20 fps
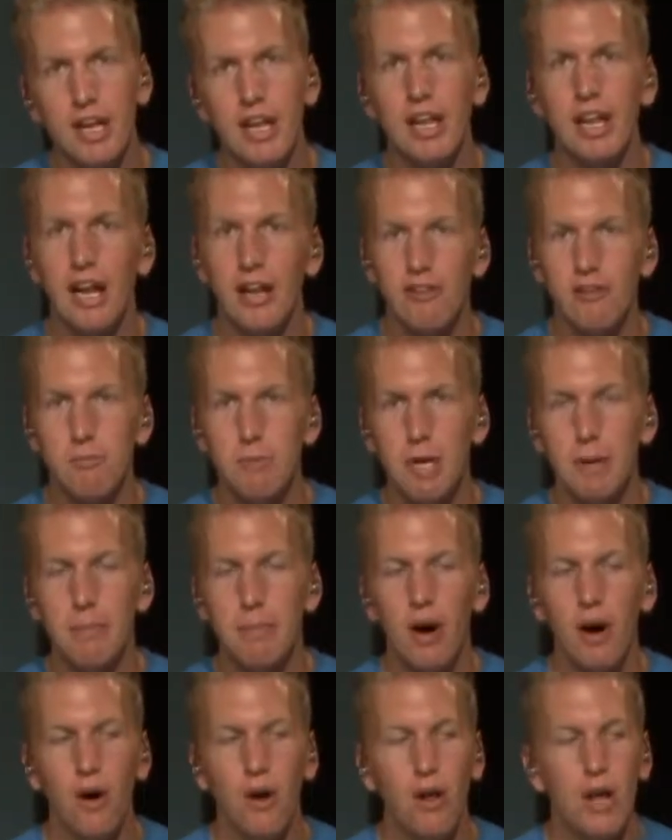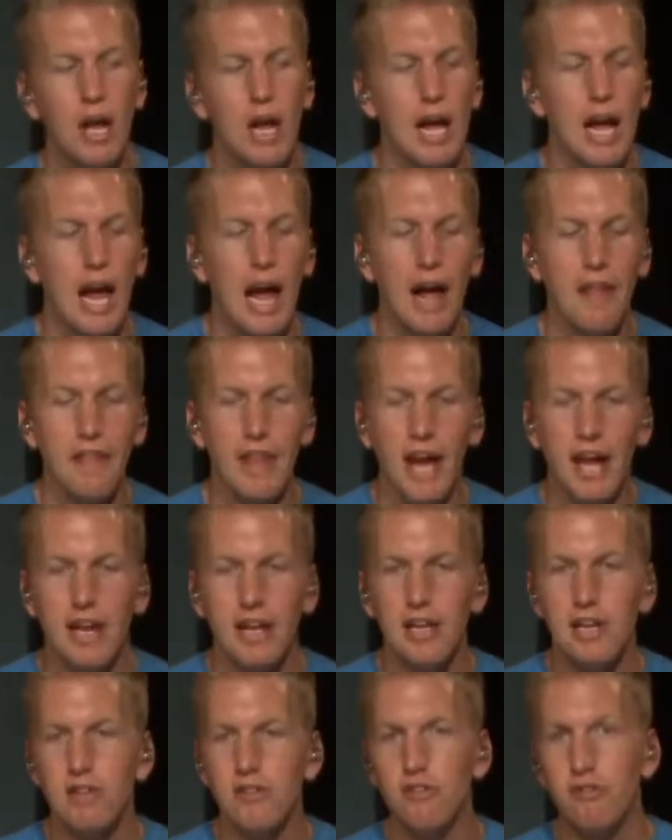and asking me about, and
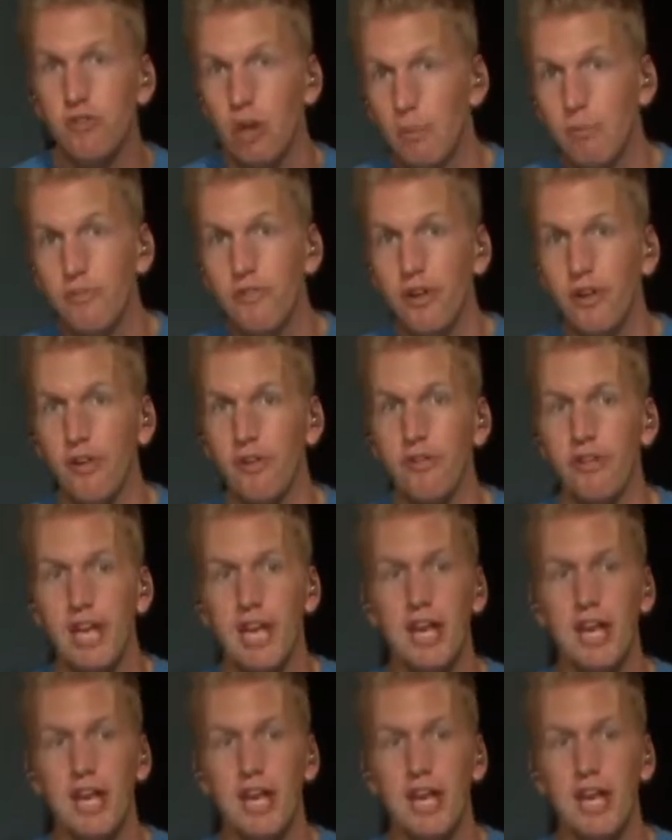that is drum fills.